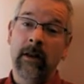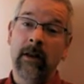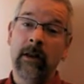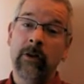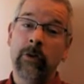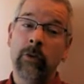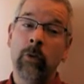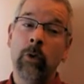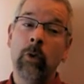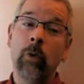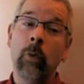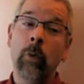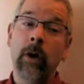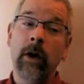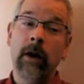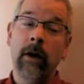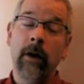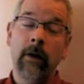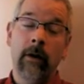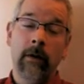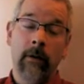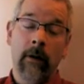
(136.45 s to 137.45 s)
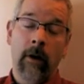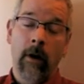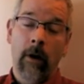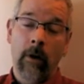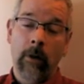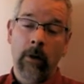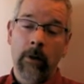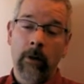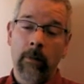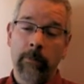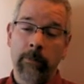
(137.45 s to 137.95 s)
I just threw away
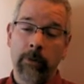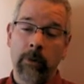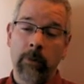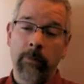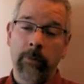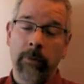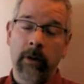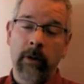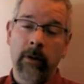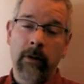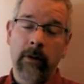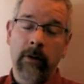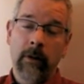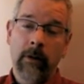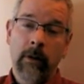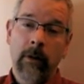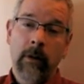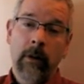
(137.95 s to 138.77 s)
all our blueprints,